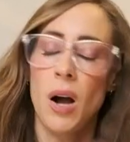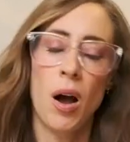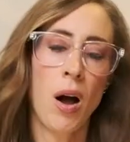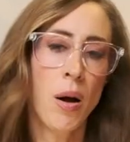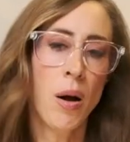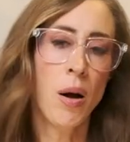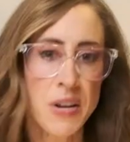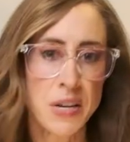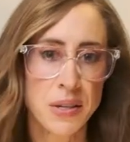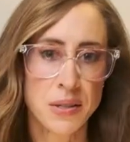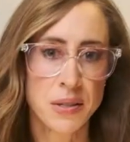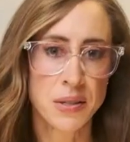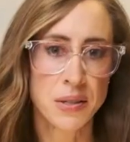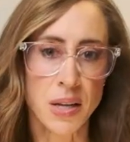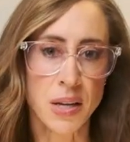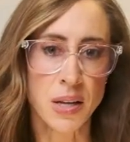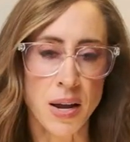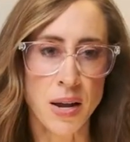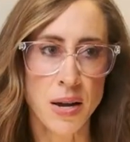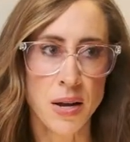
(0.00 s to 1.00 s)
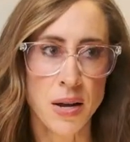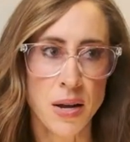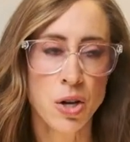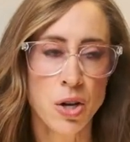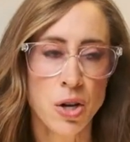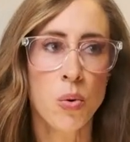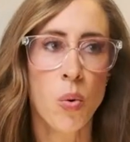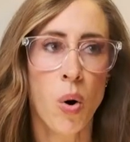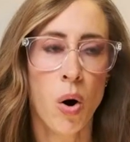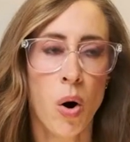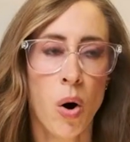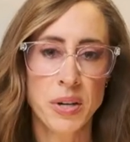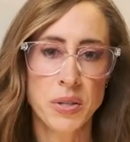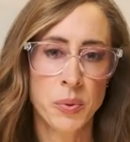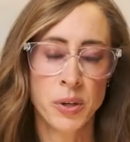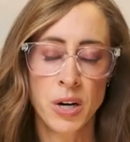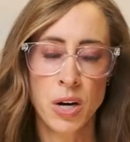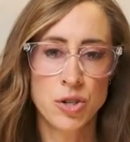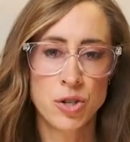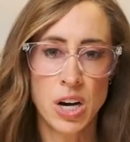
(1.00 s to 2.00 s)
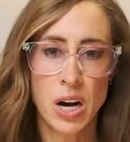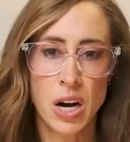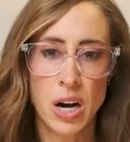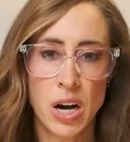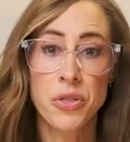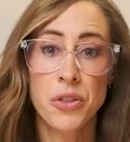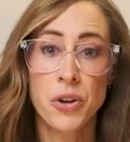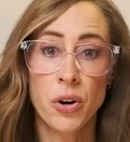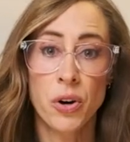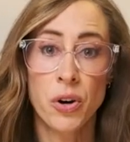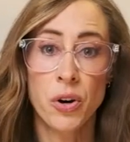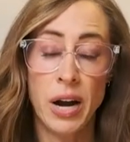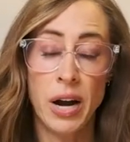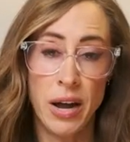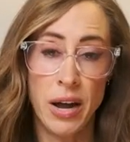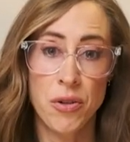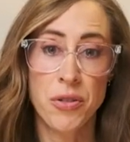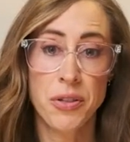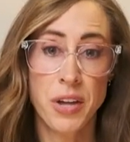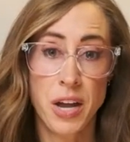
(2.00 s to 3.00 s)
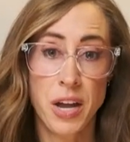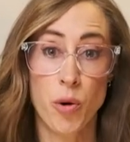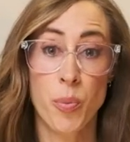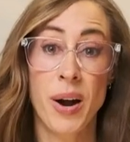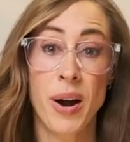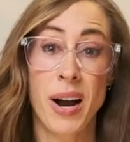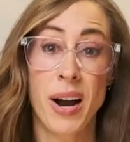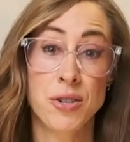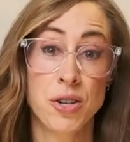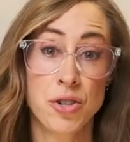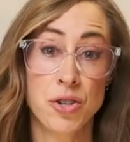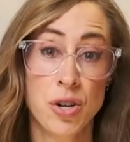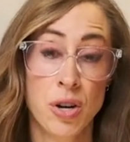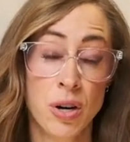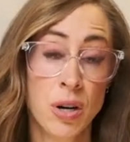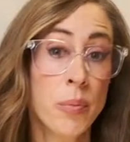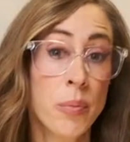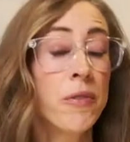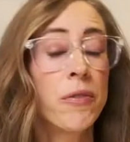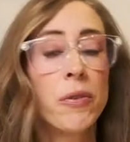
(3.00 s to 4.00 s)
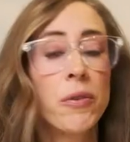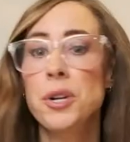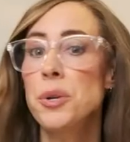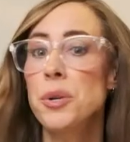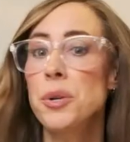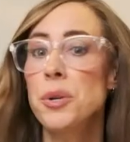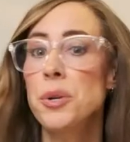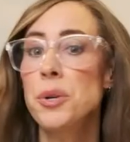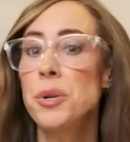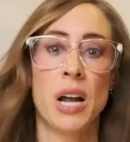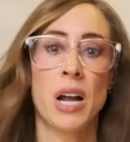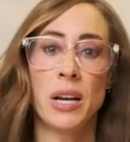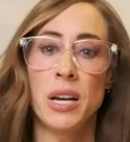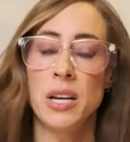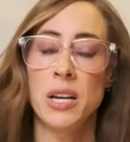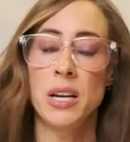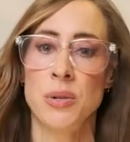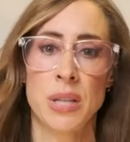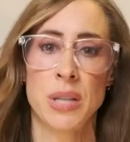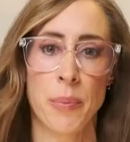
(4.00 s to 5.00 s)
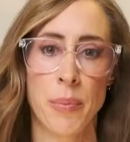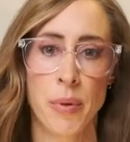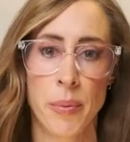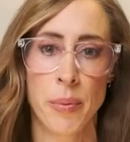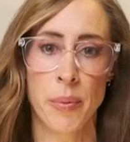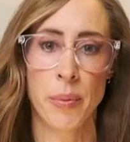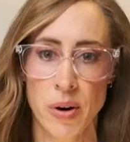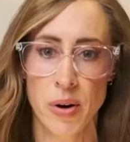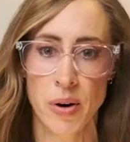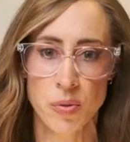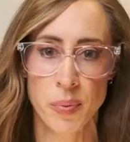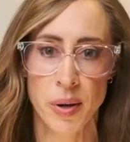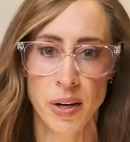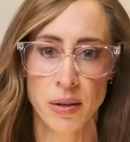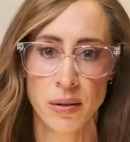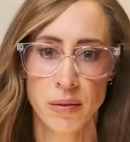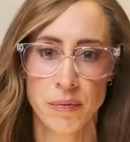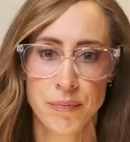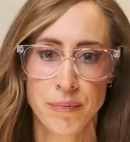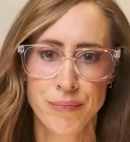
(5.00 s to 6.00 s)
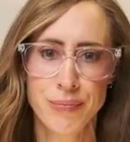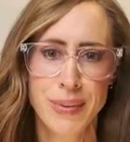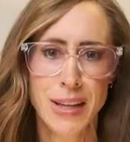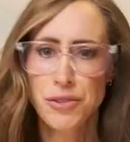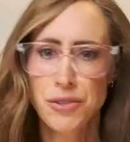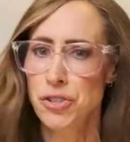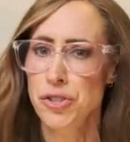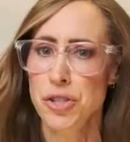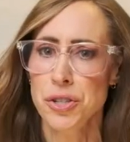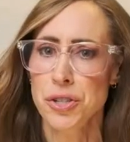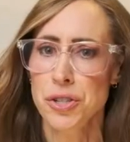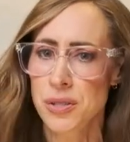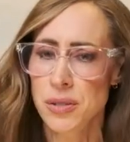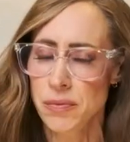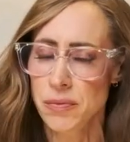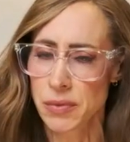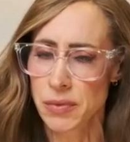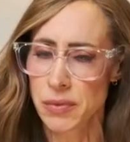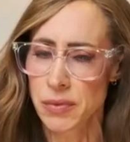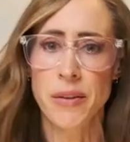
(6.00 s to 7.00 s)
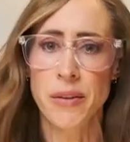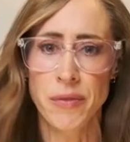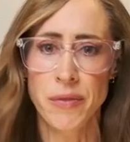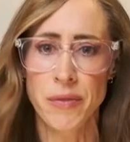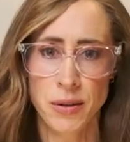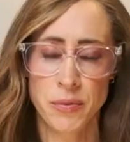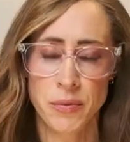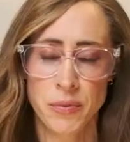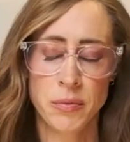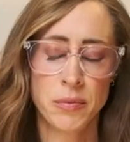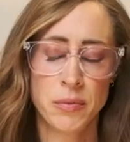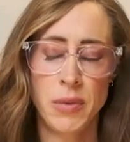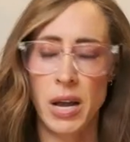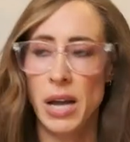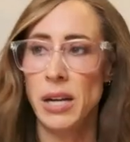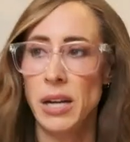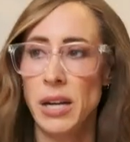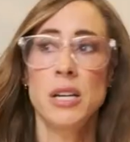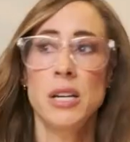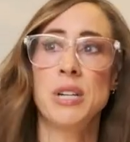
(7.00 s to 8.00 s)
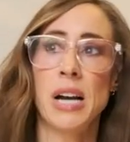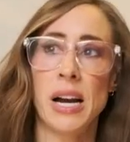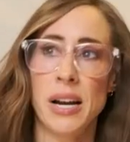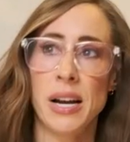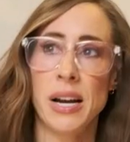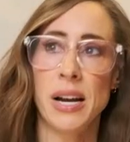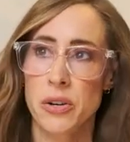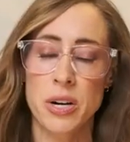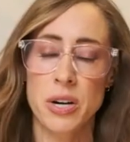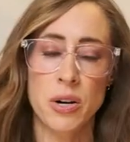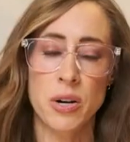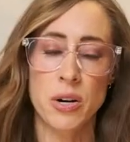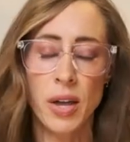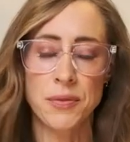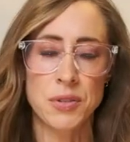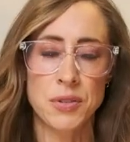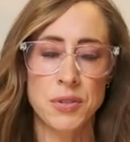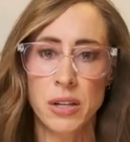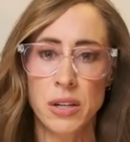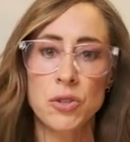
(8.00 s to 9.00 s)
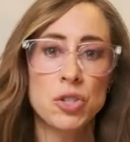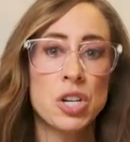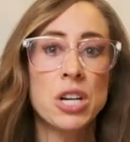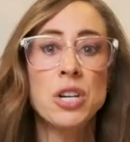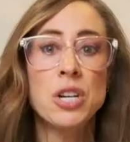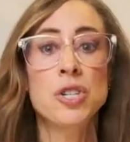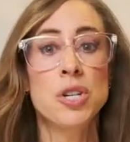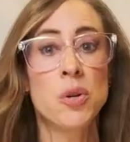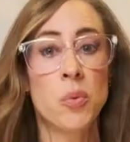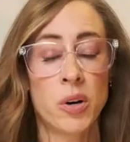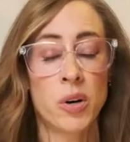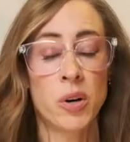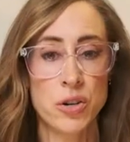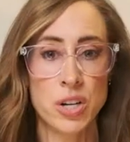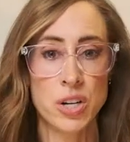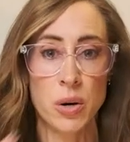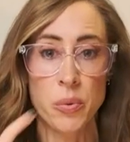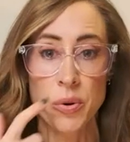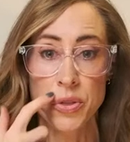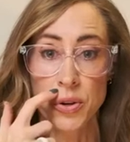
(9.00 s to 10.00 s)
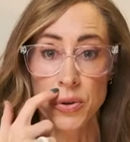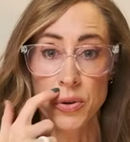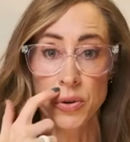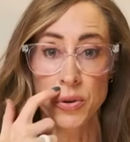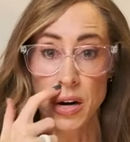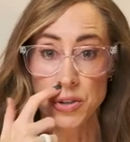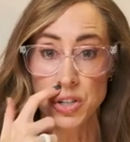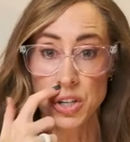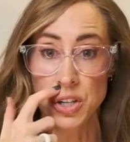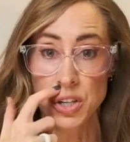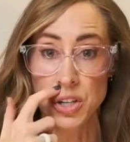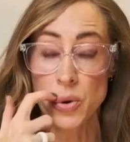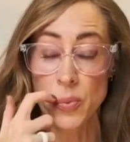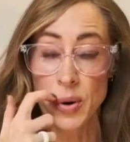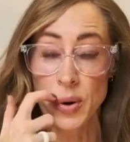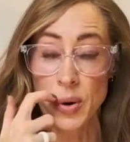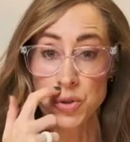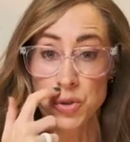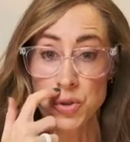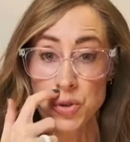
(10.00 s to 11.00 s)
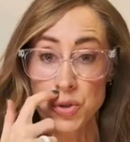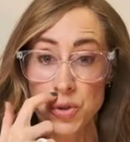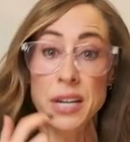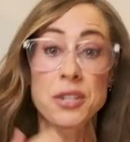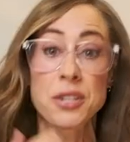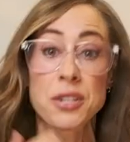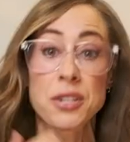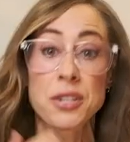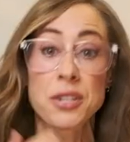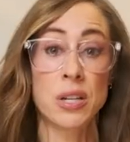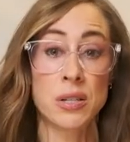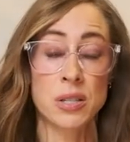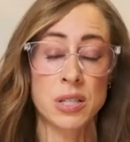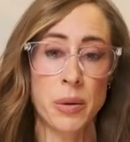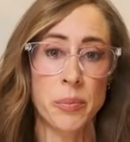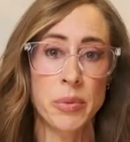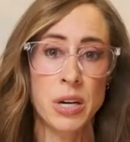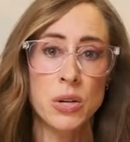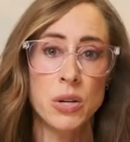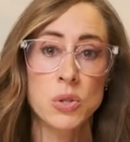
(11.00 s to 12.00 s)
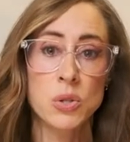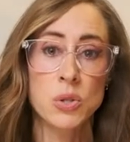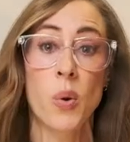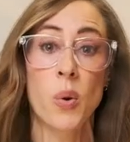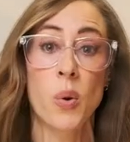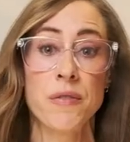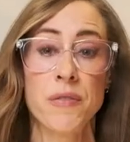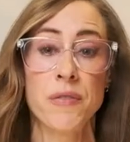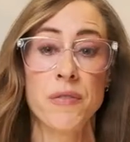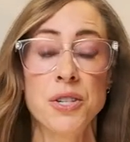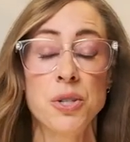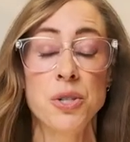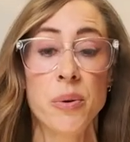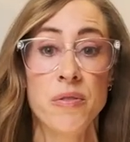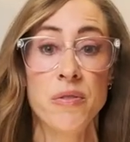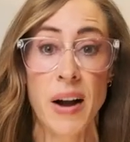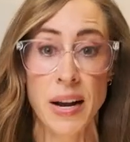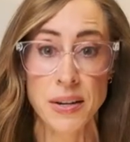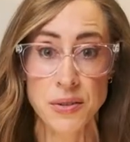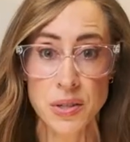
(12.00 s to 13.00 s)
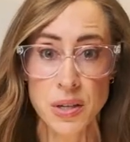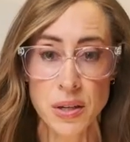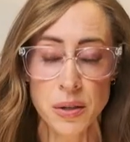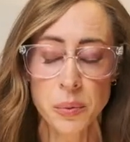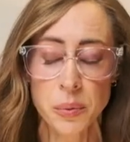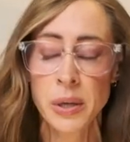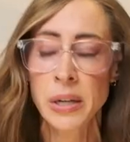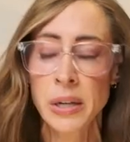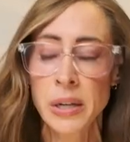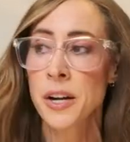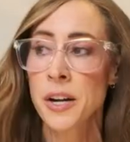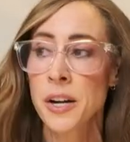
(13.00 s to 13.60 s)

Obviously, you always want to check with your healthcare practitioner before you start any new supplement regimen. That's just a given any new dietary or lifestyle change, you want to check with your doctor, your registered dietitian, somebody who's qualified to advise you.